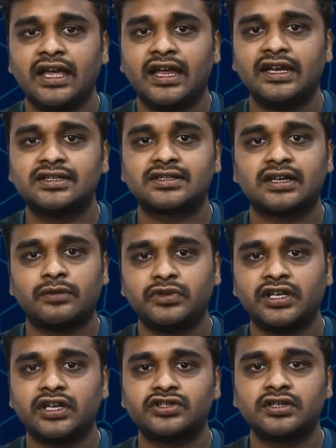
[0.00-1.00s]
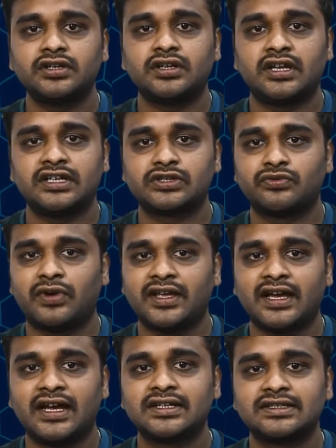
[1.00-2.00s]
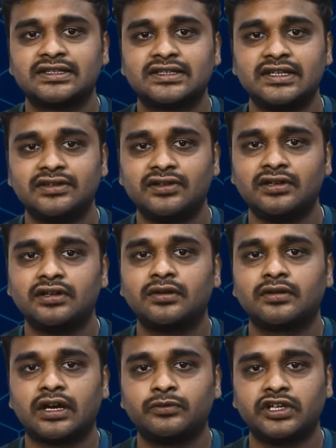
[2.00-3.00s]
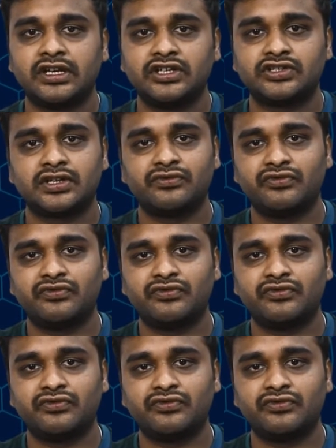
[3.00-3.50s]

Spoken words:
Its communication is via serial communication,